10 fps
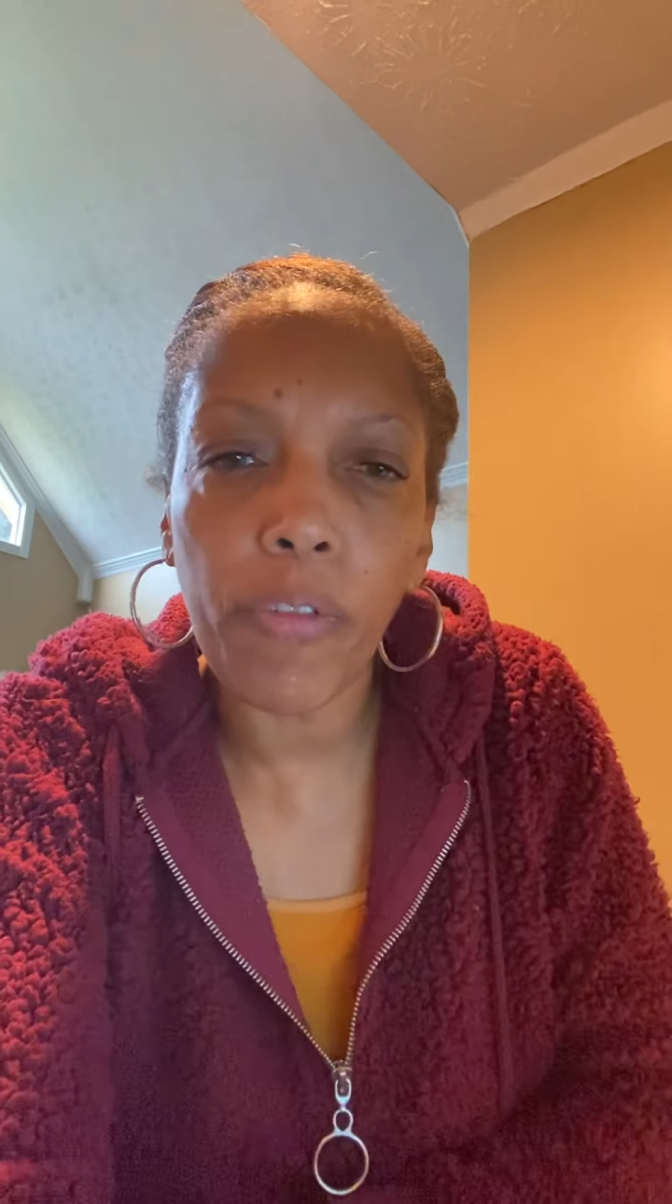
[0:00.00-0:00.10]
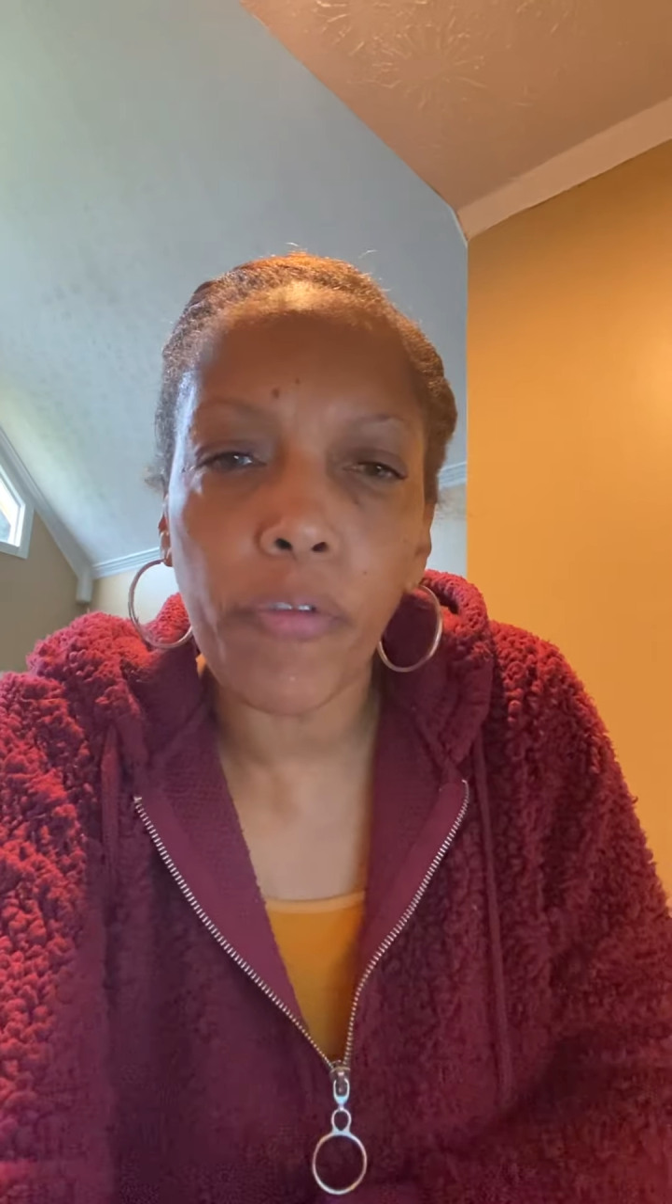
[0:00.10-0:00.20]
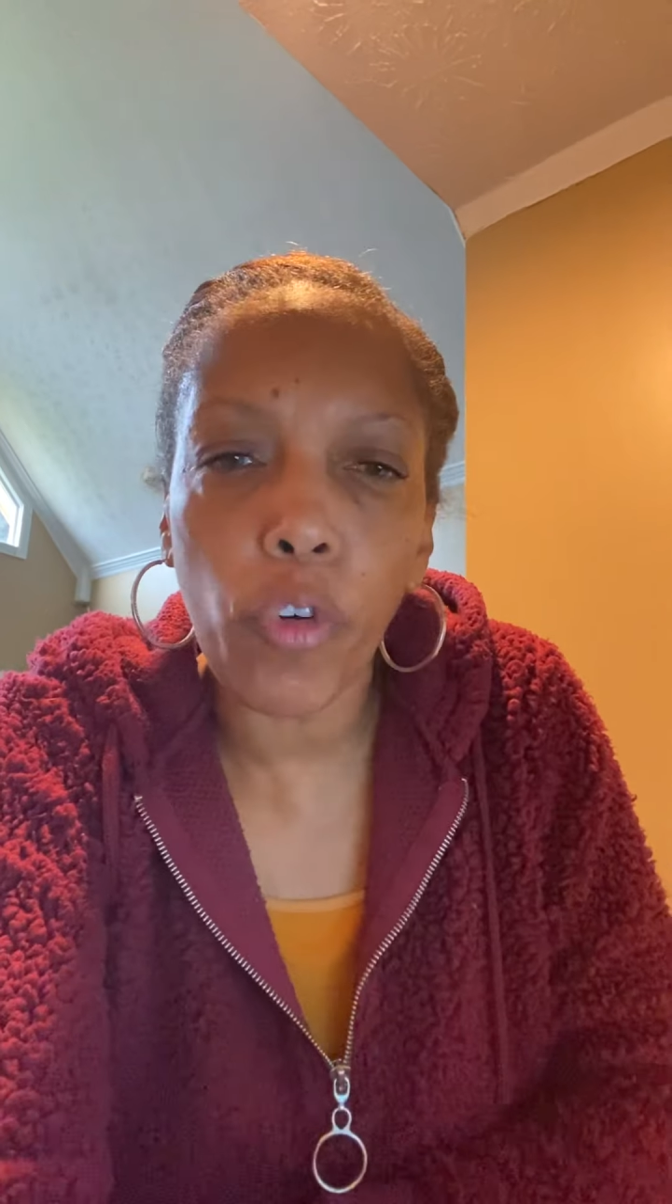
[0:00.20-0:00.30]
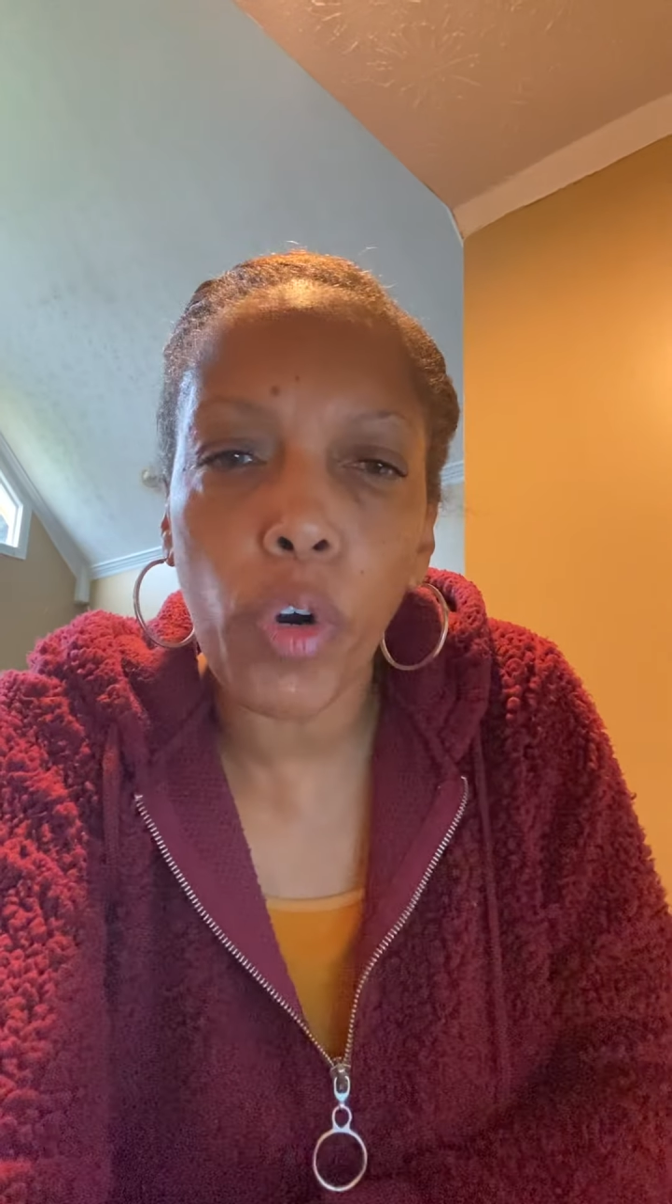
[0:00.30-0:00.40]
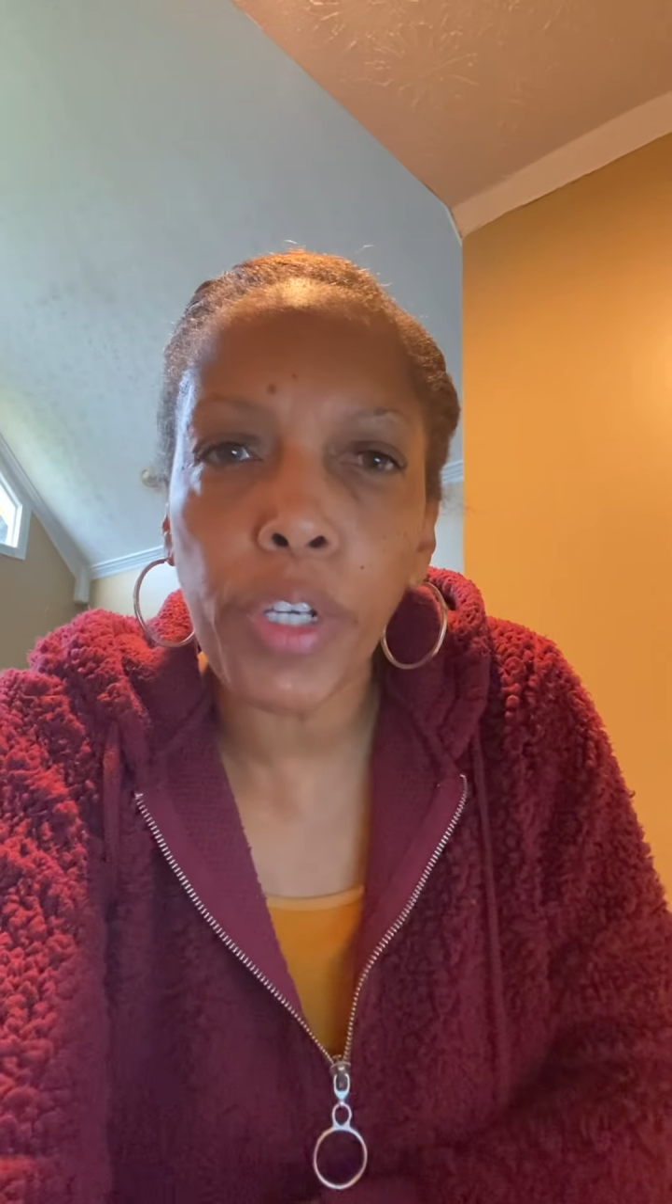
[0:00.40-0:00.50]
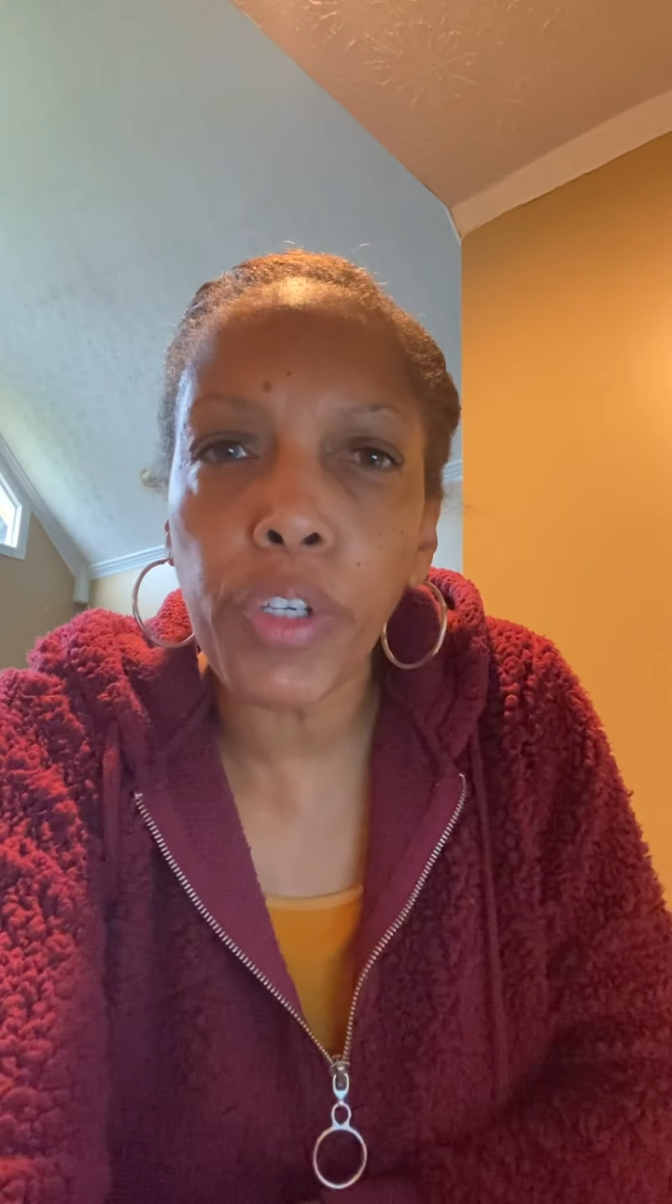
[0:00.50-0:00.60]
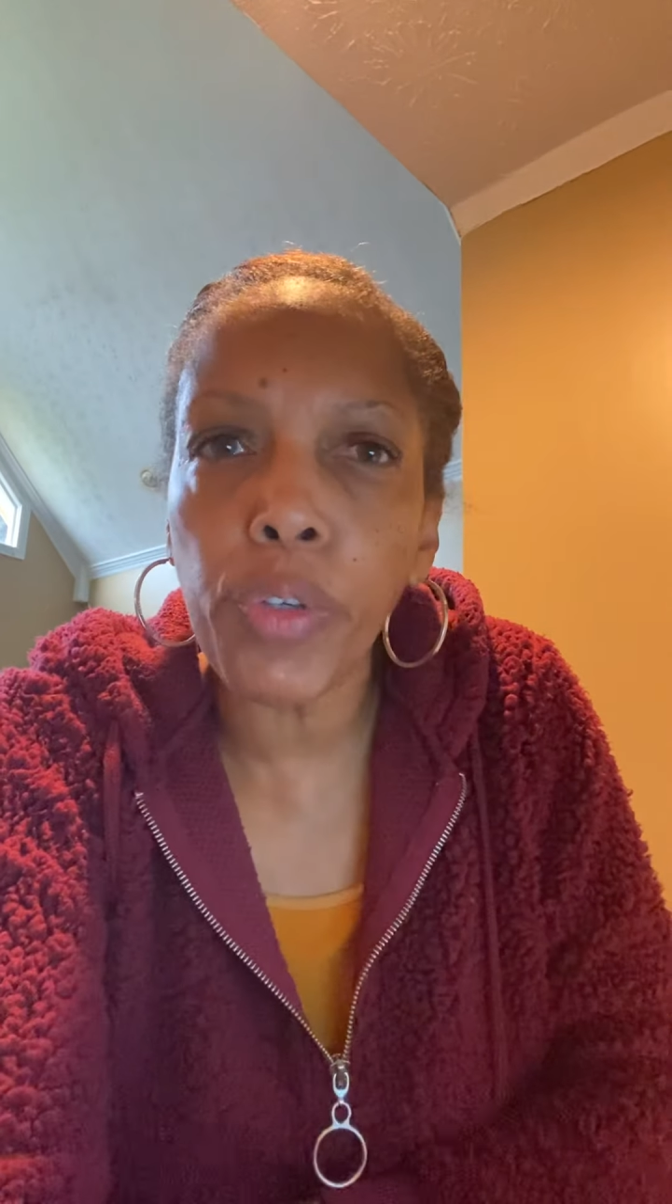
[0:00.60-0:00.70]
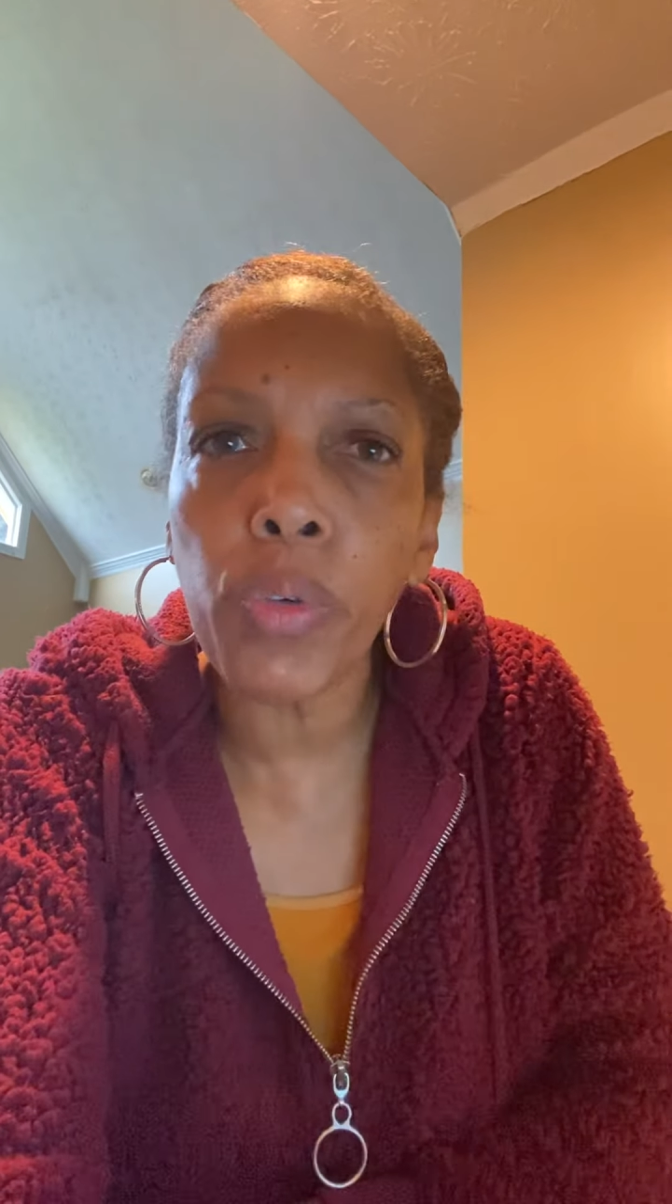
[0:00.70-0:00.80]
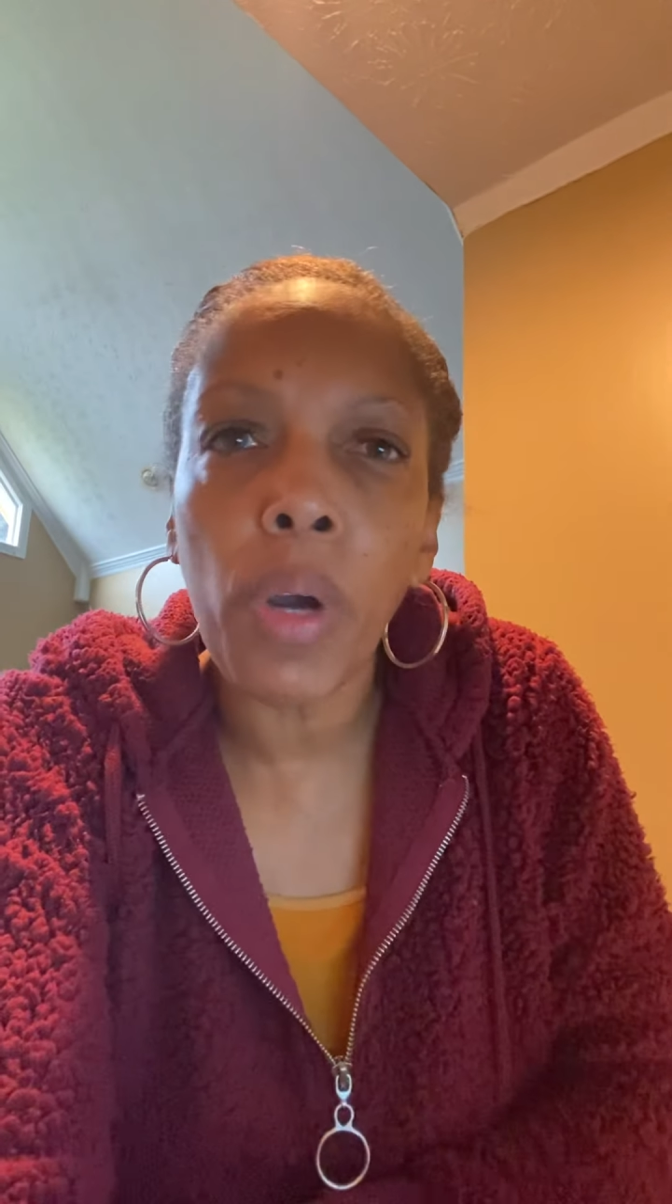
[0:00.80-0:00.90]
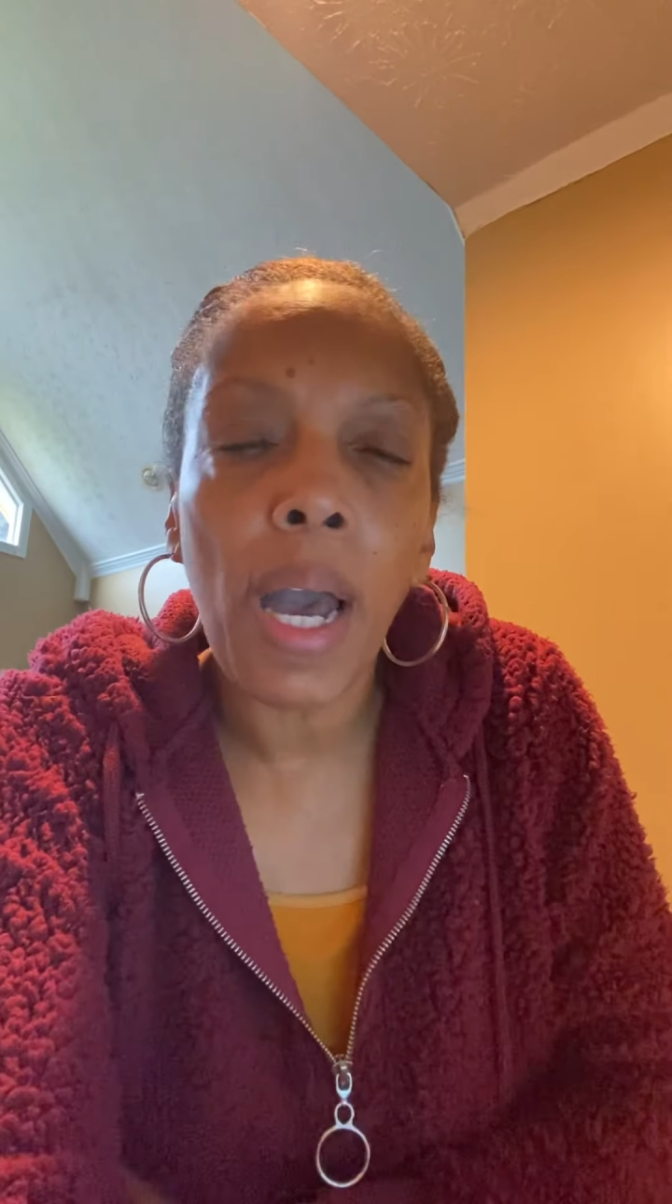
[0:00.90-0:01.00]
for
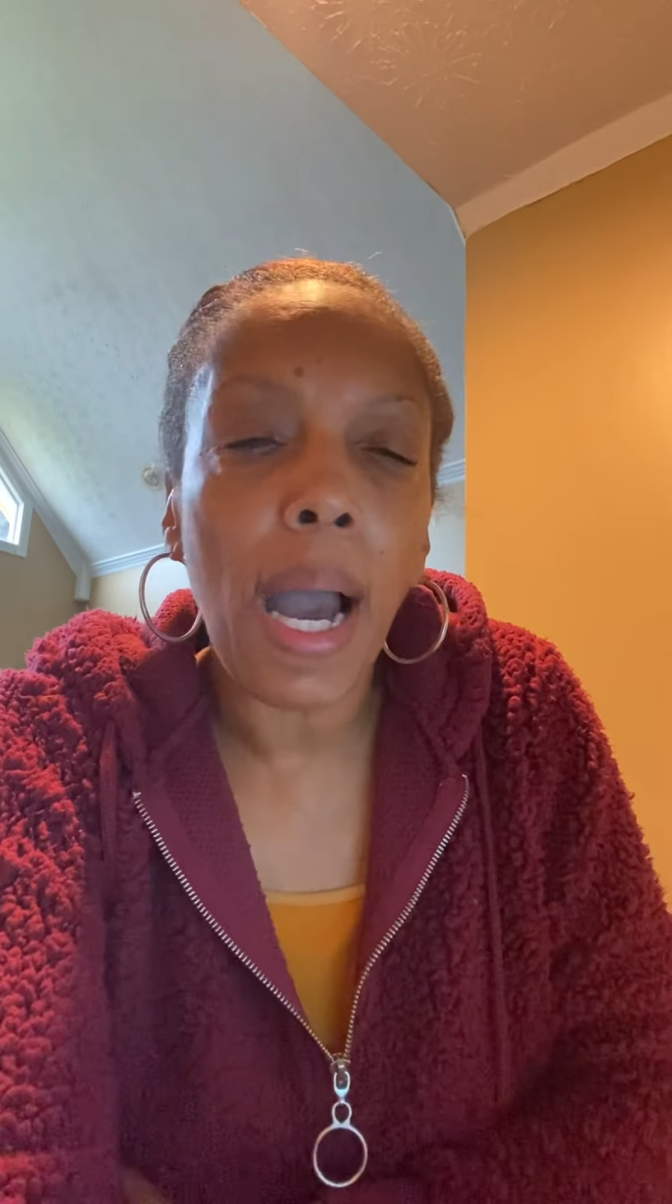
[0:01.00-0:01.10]
you,